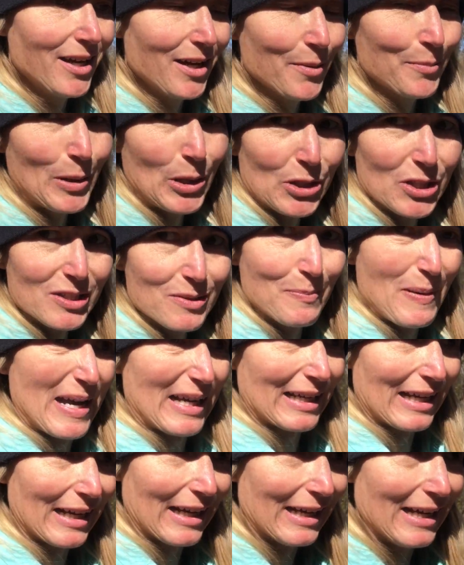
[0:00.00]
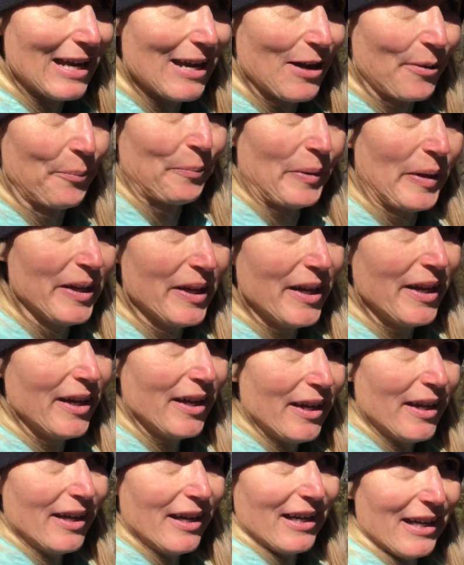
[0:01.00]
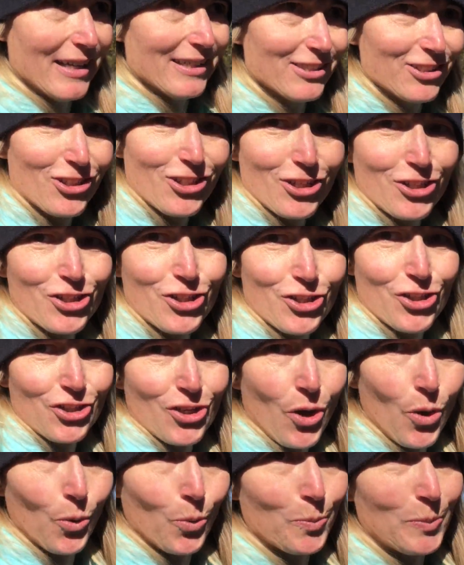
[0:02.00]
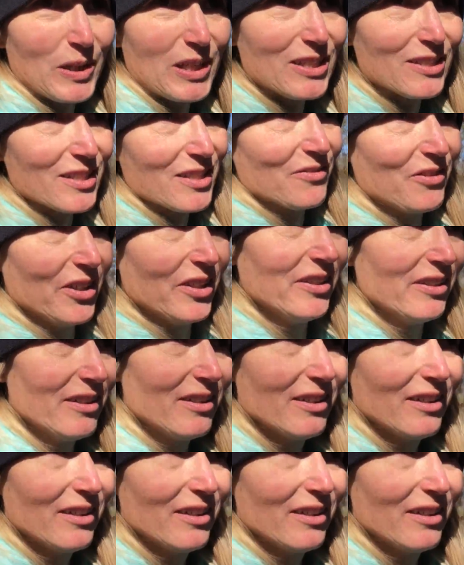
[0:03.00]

Marty's back at camp, and it's just so peaceful.